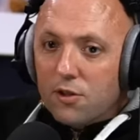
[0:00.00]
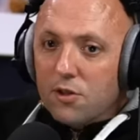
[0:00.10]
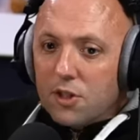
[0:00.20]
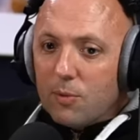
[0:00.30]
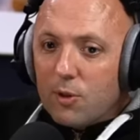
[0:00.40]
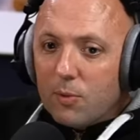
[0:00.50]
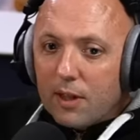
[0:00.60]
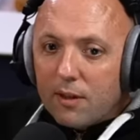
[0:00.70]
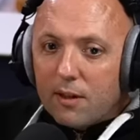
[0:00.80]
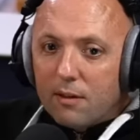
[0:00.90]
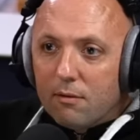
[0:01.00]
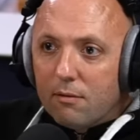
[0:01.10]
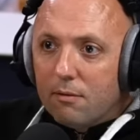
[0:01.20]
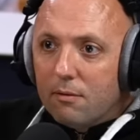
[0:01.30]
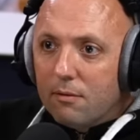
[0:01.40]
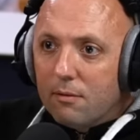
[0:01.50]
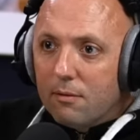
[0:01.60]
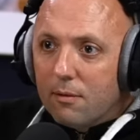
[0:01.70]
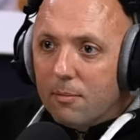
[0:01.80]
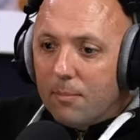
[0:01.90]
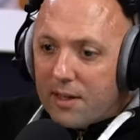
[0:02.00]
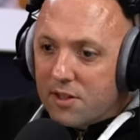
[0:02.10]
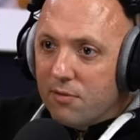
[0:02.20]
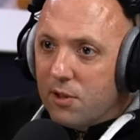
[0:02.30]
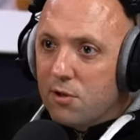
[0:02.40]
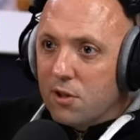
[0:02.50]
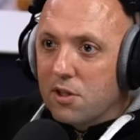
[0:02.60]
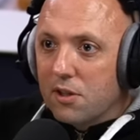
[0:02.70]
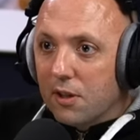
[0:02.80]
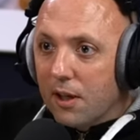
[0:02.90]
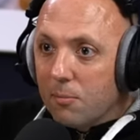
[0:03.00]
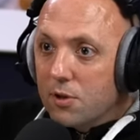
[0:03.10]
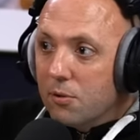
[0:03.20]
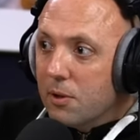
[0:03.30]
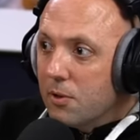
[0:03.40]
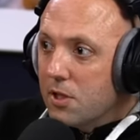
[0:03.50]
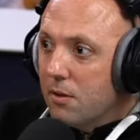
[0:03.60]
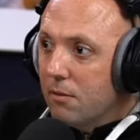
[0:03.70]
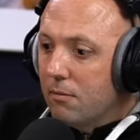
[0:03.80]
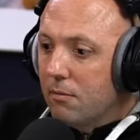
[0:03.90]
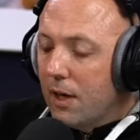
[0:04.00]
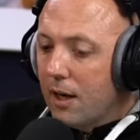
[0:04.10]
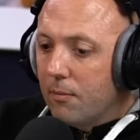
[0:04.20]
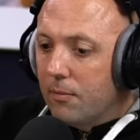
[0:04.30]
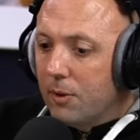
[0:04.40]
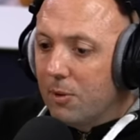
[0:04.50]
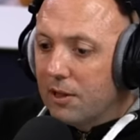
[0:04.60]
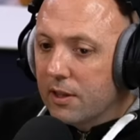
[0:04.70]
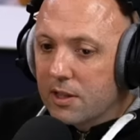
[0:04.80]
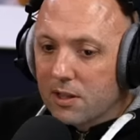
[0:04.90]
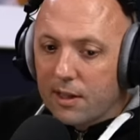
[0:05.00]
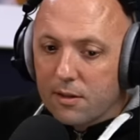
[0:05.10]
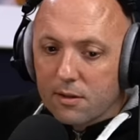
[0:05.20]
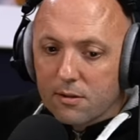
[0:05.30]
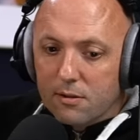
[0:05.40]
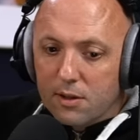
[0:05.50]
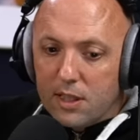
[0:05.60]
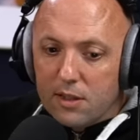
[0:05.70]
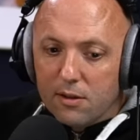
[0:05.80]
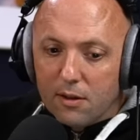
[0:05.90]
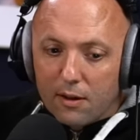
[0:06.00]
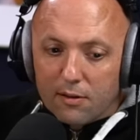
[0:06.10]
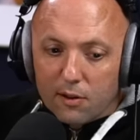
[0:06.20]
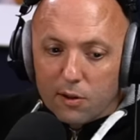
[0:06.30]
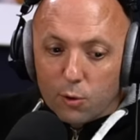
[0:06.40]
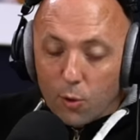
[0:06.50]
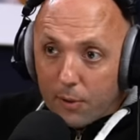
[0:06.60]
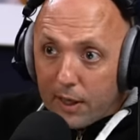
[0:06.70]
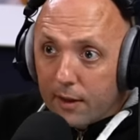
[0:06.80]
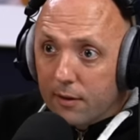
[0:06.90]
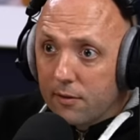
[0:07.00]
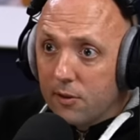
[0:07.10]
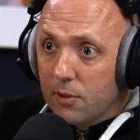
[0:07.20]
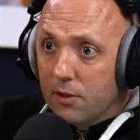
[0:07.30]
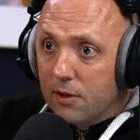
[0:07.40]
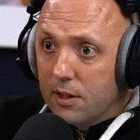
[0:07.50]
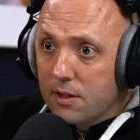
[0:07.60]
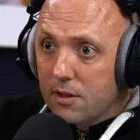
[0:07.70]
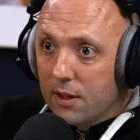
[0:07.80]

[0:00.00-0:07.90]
doesn't seem to be any massive interest in him. So he was in the Middle East last season. I think he'll go back to the Middle East.